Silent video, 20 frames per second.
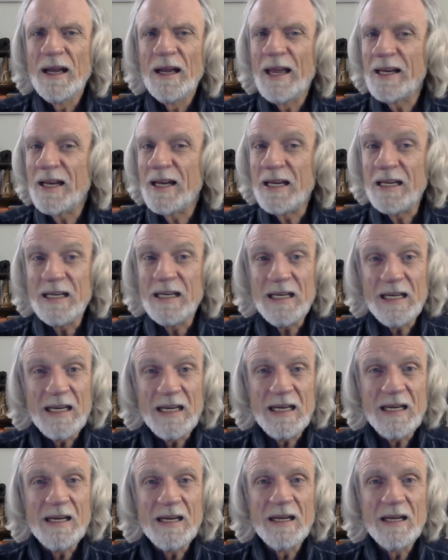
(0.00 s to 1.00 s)
And I
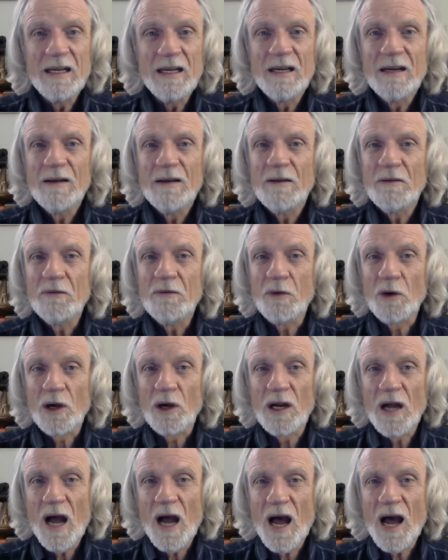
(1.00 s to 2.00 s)
need for
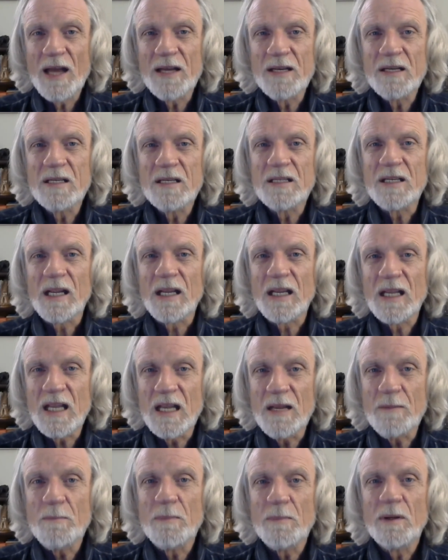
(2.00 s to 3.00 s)
God to
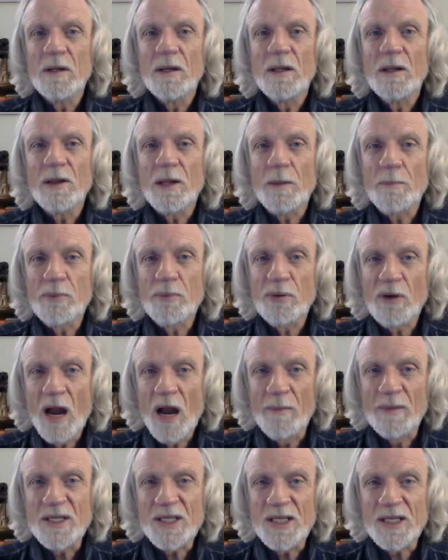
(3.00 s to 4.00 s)
keep the
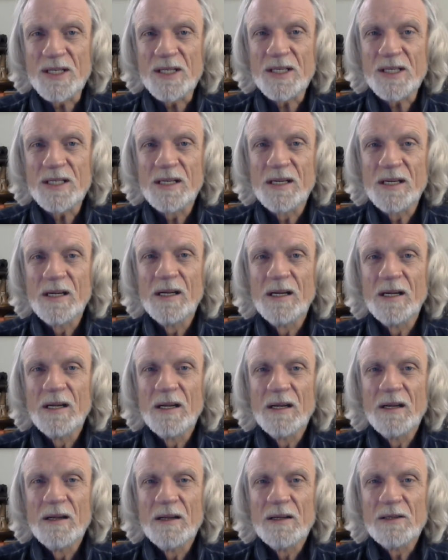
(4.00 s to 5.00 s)
promises
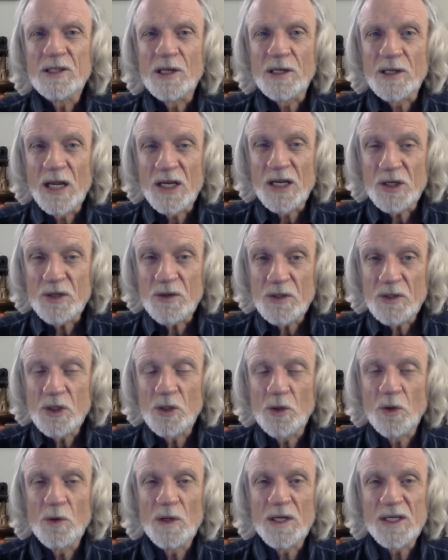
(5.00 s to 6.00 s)
to,
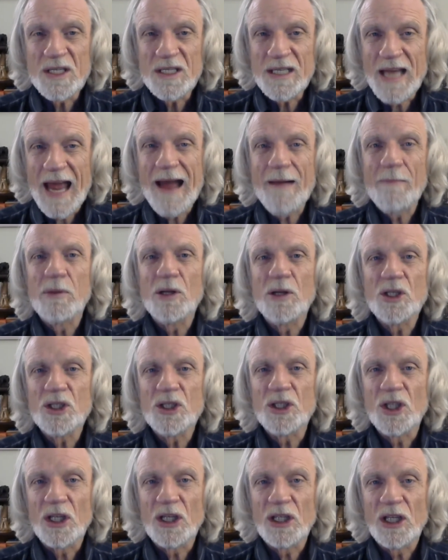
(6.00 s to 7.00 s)
to
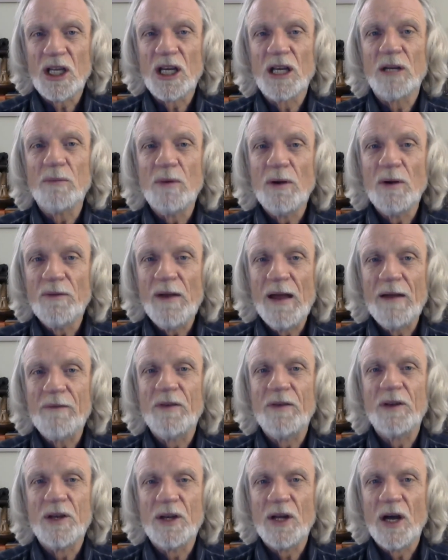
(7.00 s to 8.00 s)
establish the kingdom of
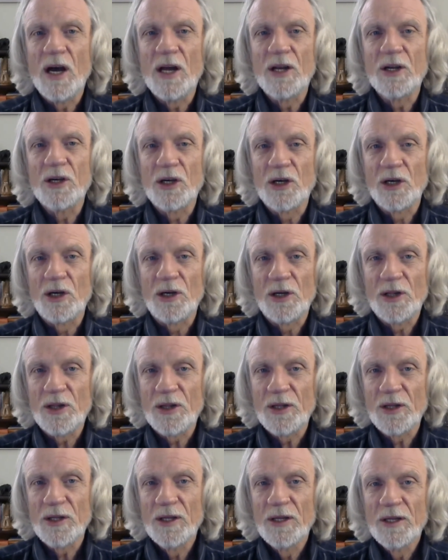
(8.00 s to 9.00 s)
heaven on
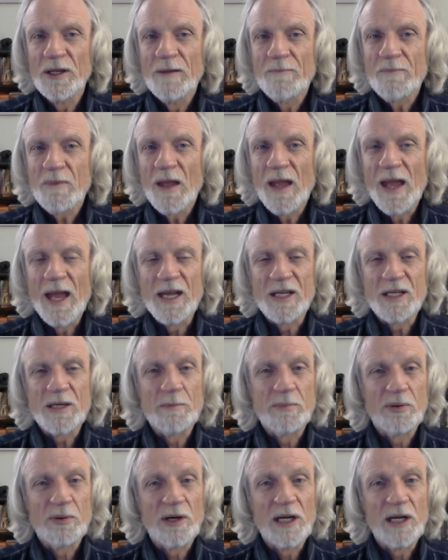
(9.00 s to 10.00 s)
earth and
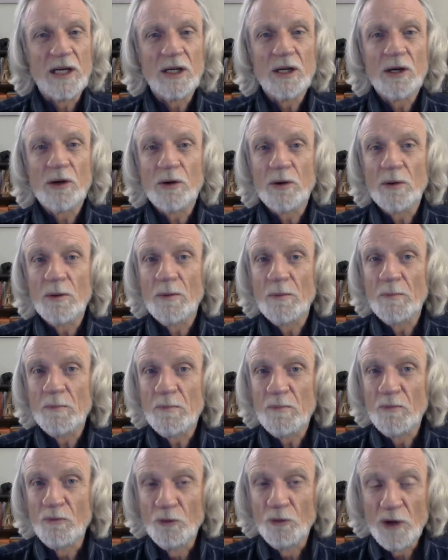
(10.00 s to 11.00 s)
to bring
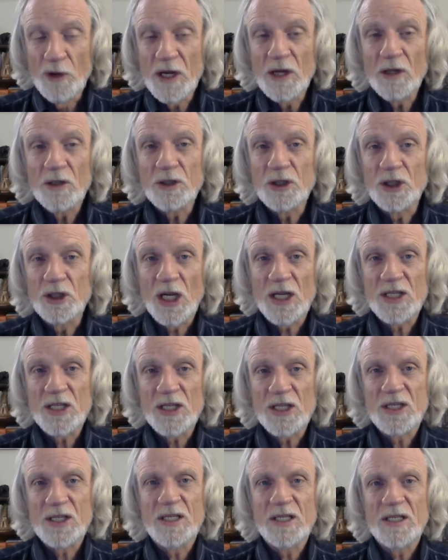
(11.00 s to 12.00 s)
real
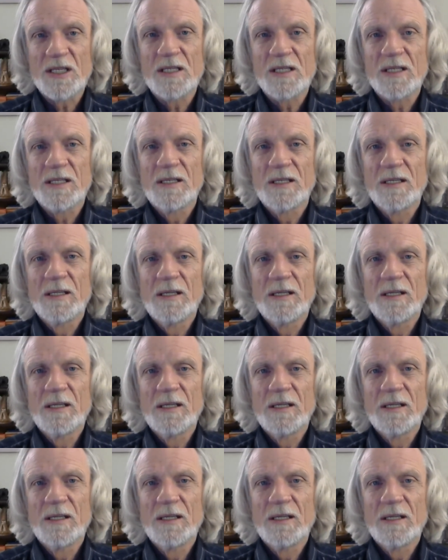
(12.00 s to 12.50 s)
justice